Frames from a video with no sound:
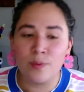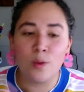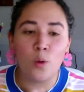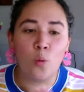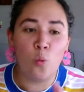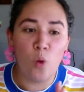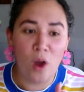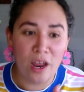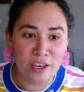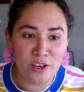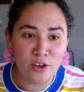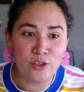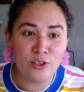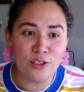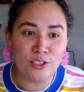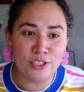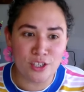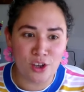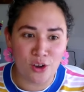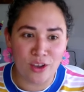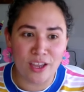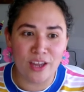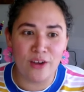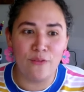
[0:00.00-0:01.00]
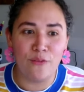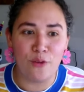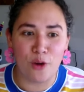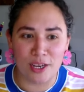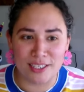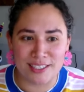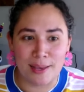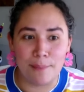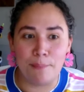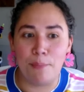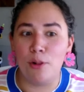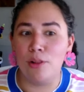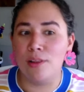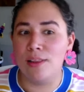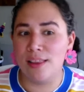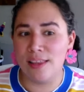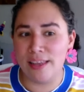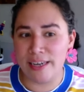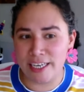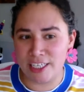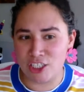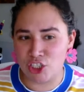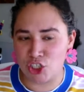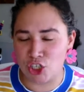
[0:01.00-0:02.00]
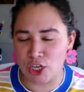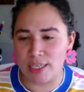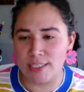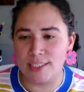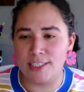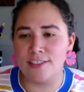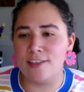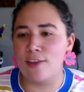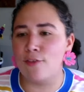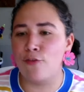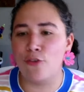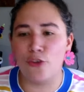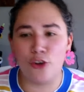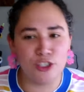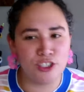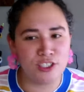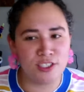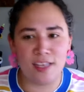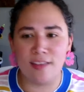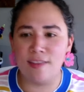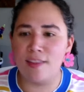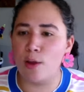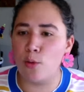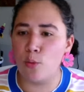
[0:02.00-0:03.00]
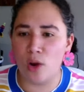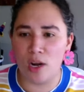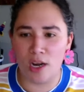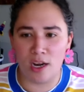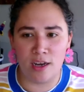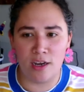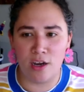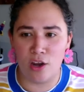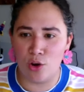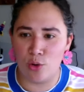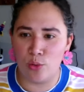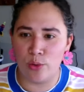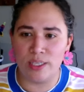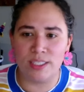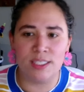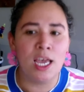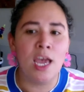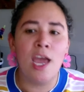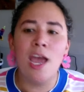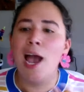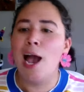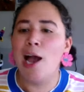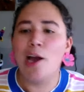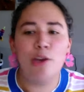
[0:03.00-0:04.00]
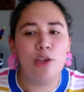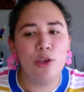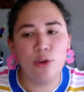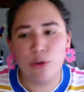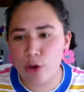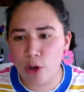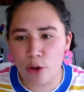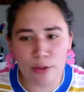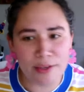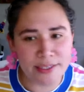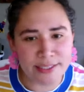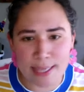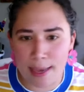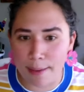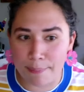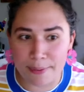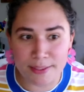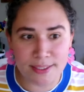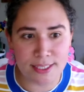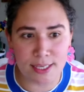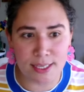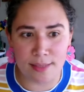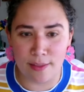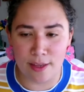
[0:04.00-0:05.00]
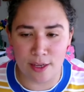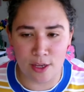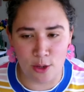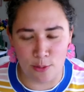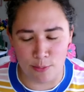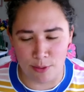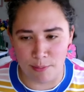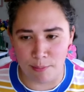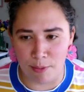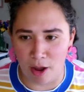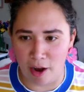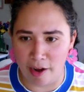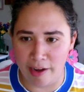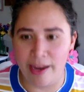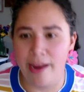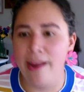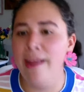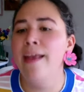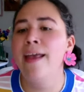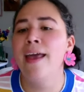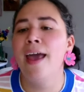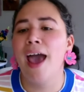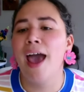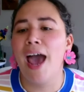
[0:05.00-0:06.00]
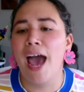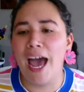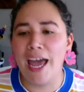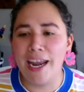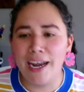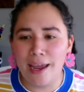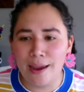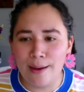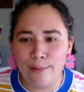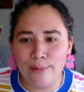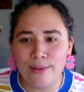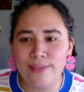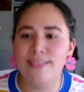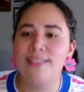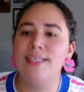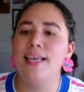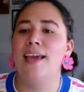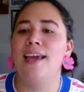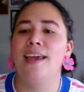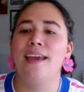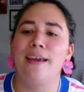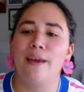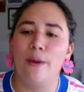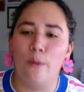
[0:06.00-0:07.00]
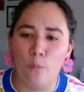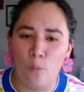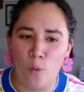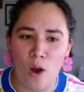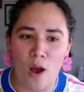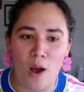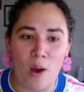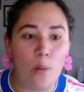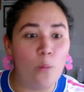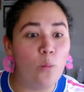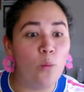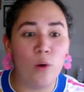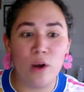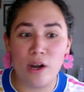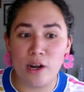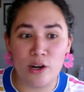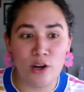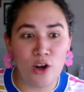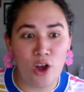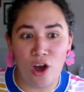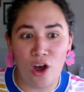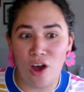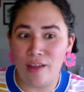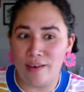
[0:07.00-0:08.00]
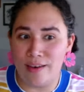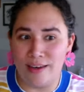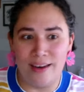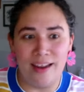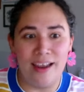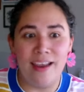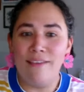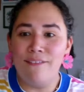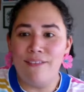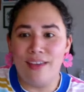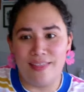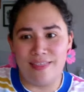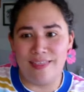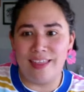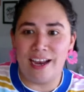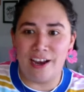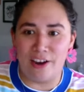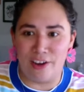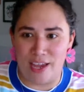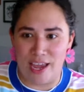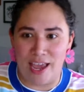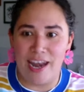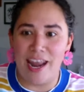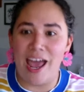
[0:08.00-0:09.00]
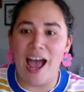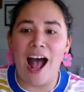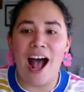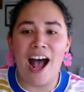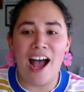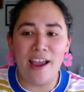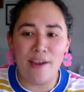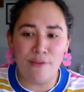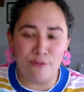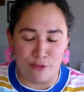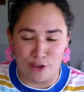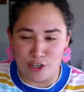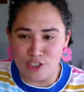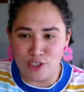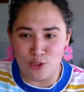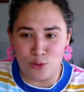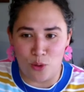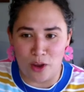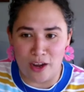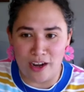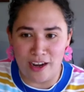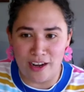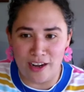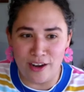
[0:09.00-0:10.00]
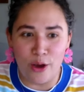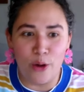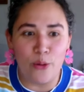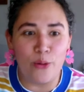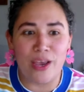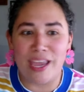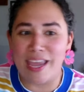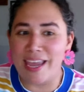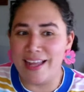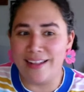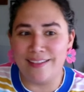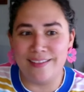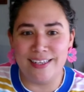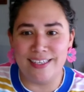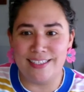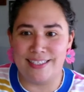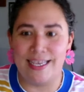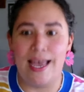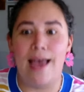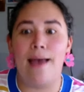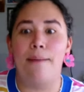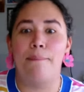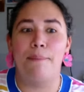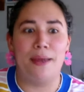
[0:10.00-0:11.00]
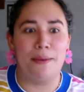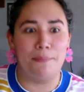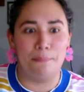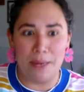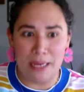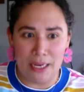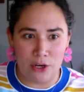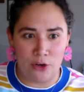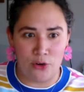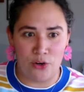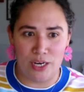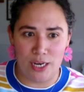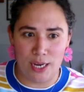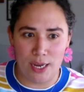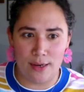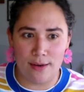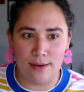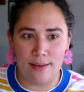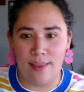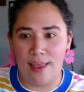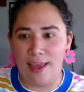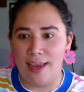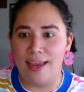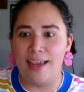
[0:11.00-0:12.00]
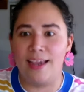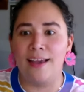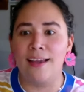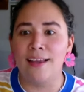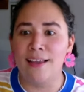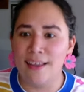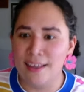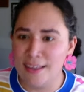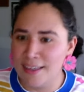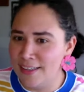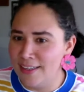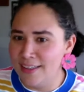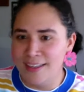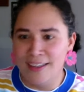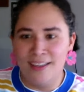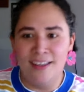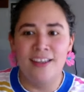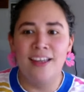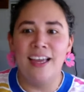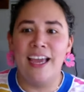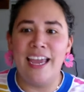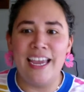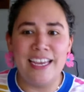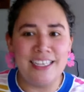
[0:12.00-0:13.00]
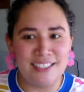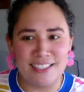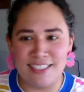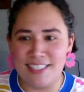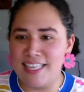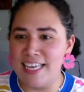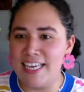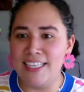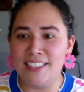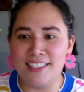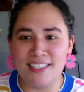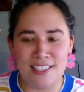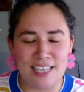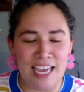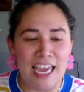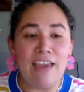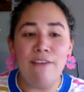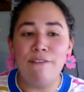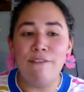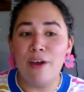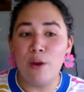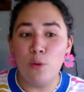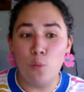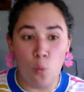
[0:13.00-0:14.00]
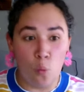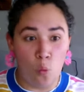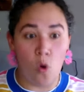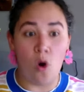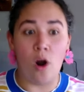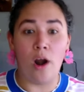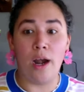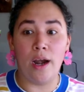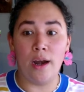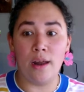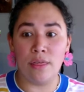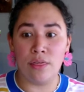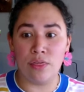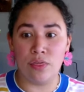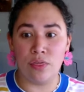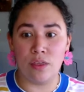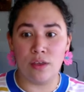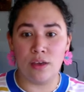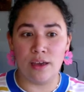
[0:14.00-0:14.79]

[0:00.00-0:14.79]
when you're talking to, for example, clinicians, the first thing they want to know is, how do you know this happens in the human body? And I was like, well, we're not even there yet. I first want to know, can this happen, period? Like, is this even worth